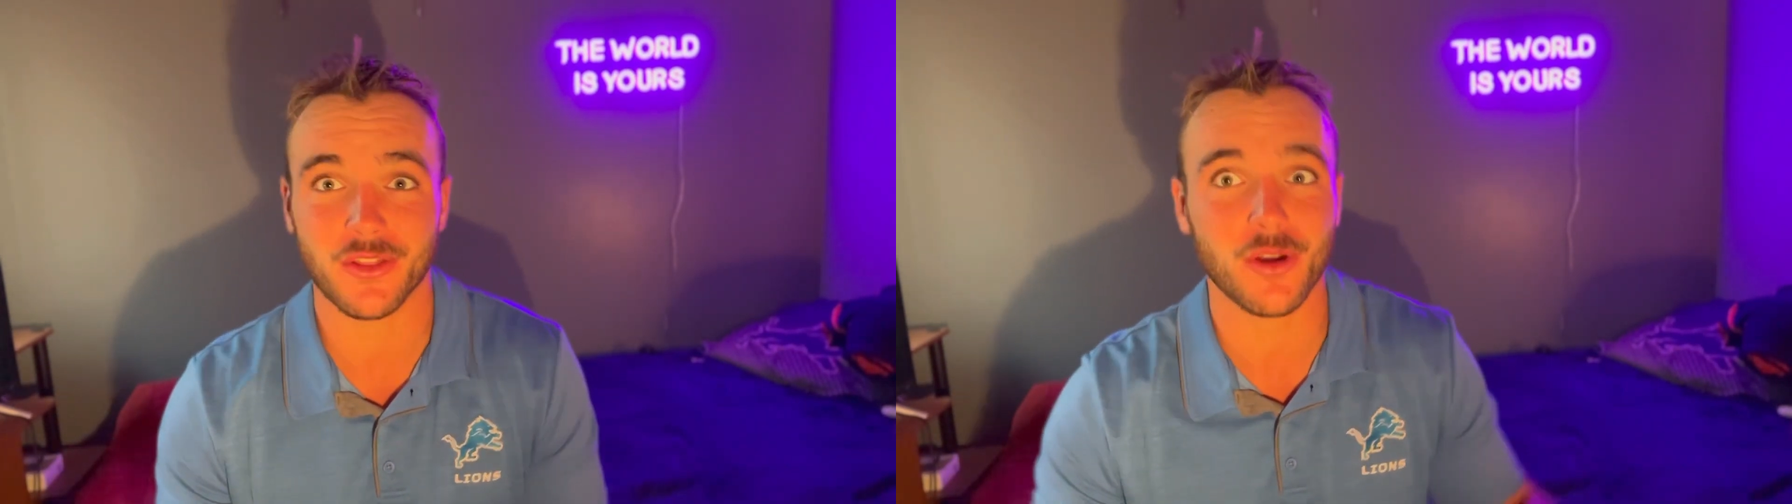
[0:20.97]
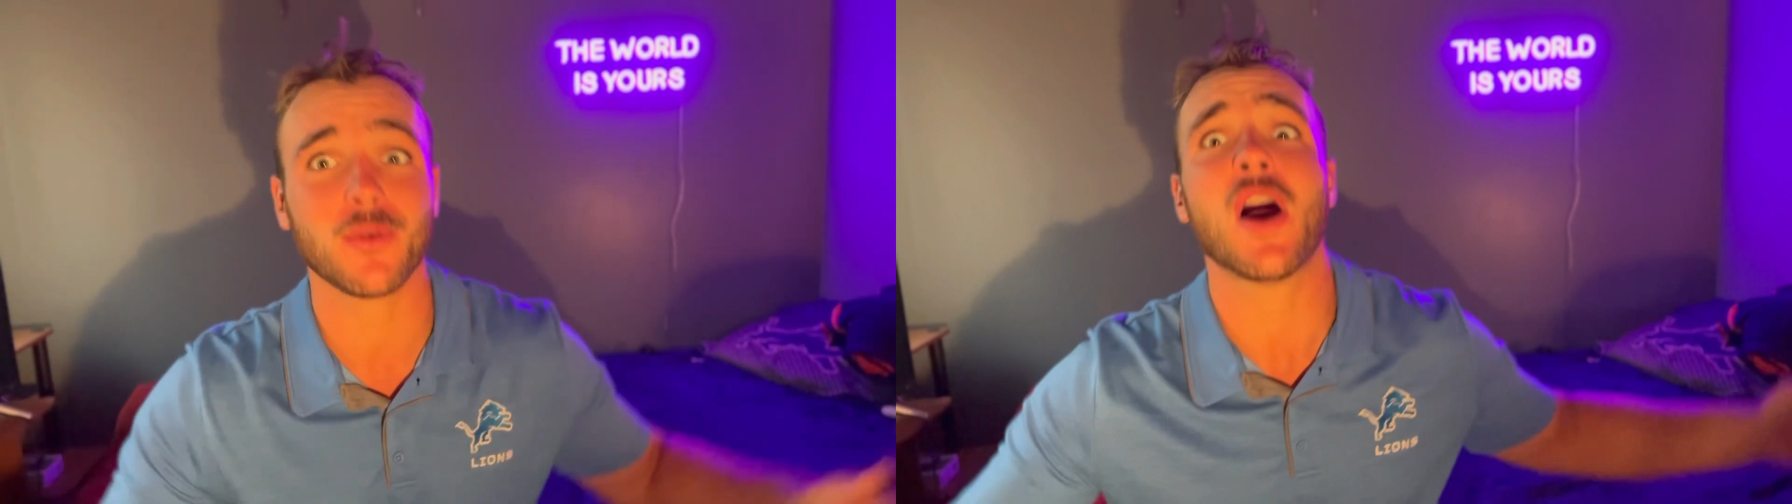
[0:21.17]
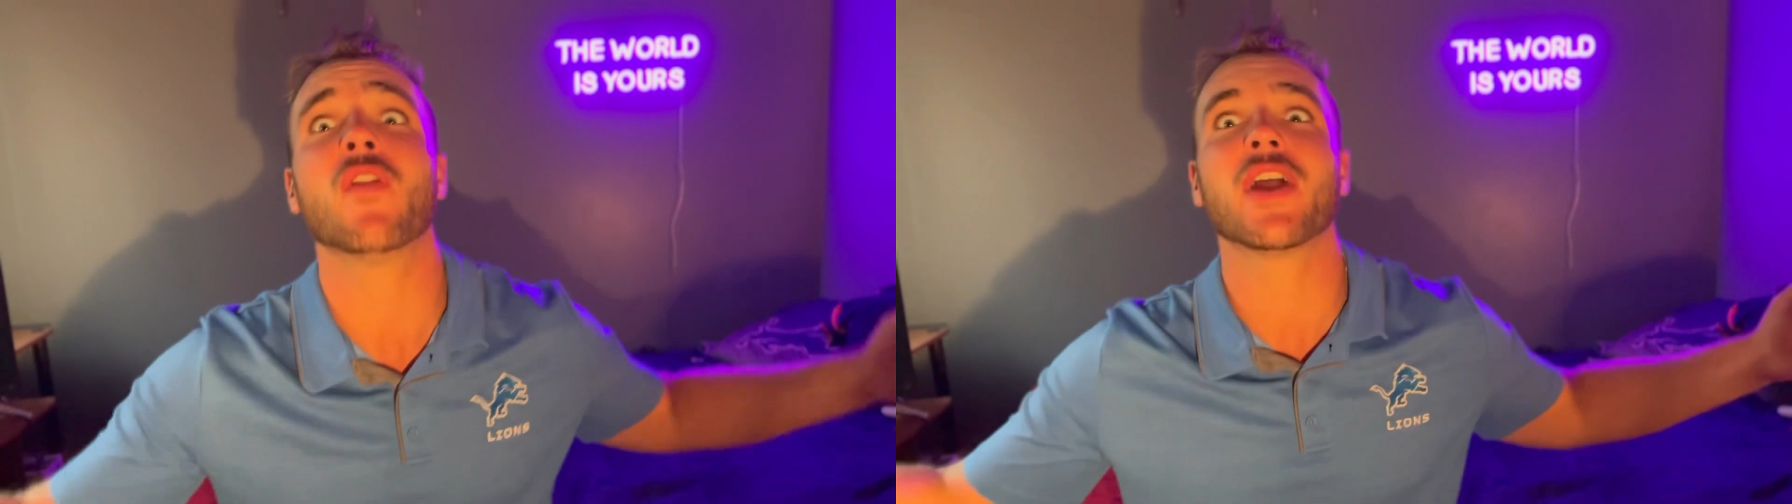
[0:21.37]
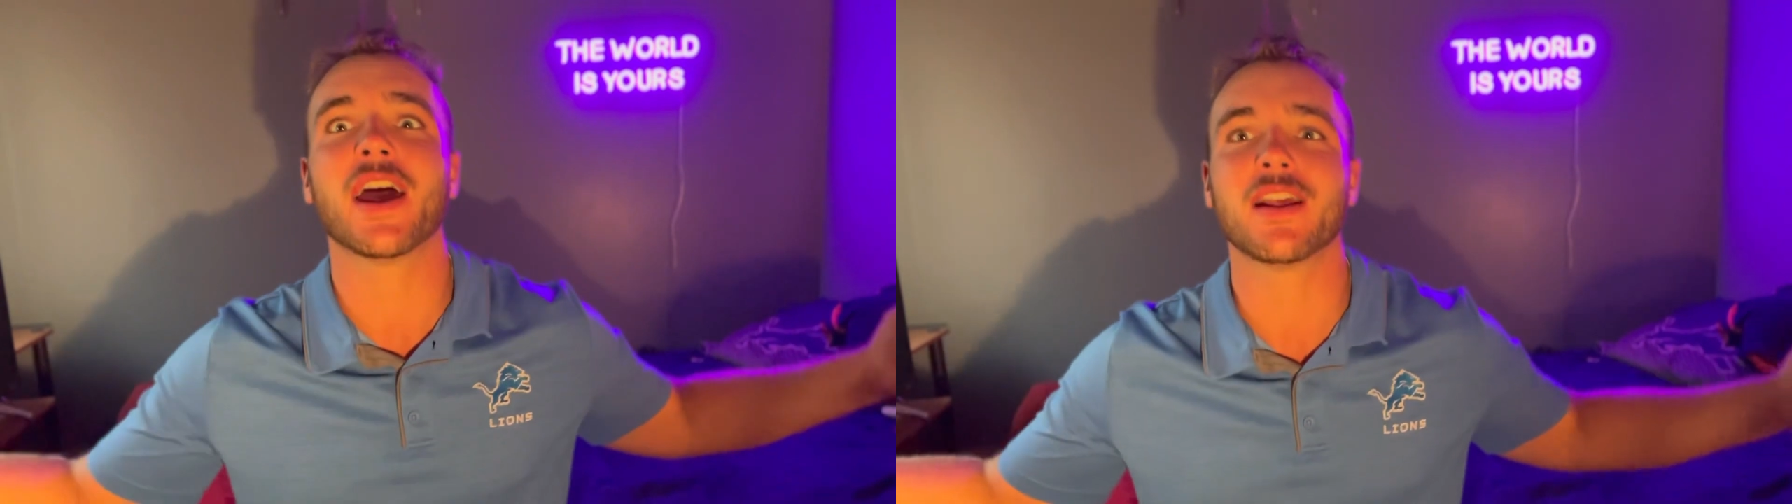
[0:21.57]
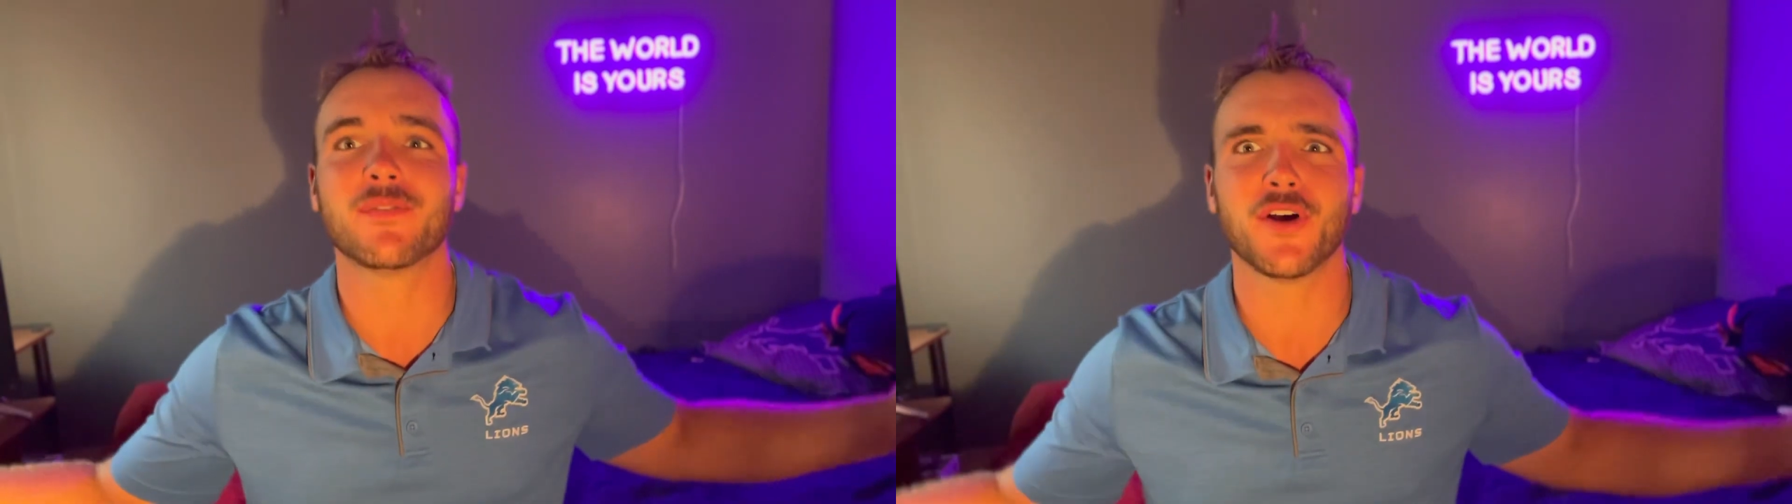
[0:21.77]
Look around the
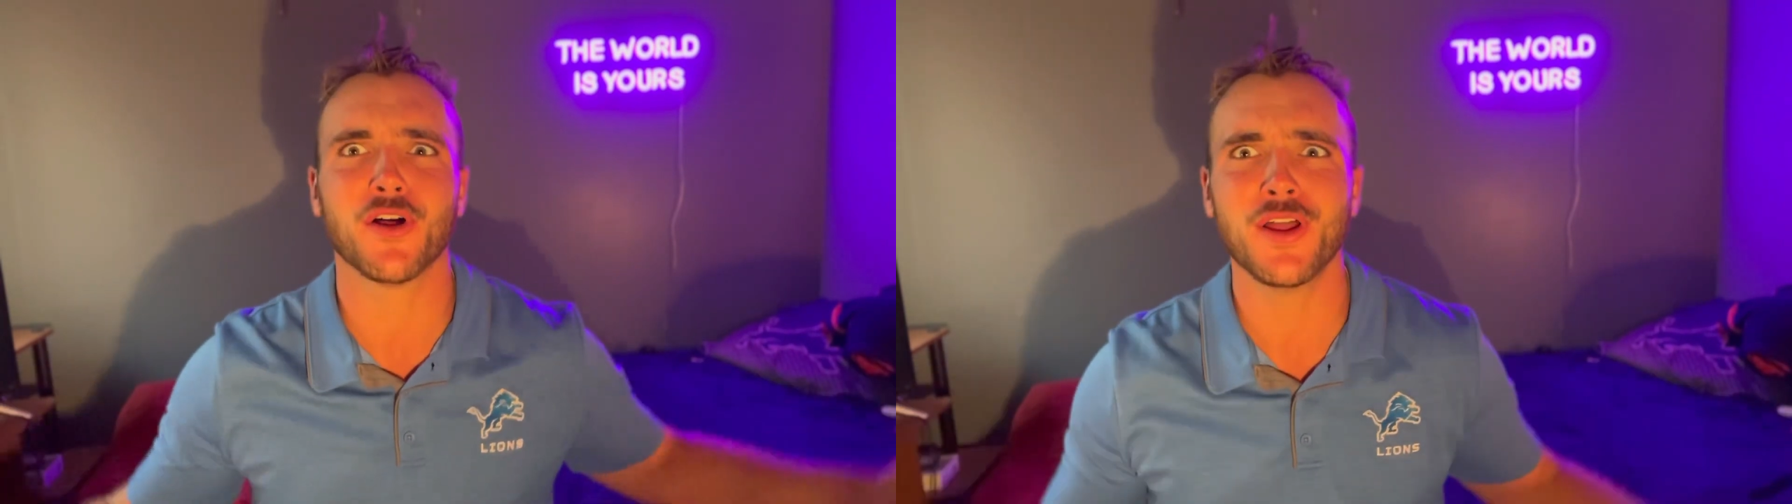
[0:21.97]
NFL.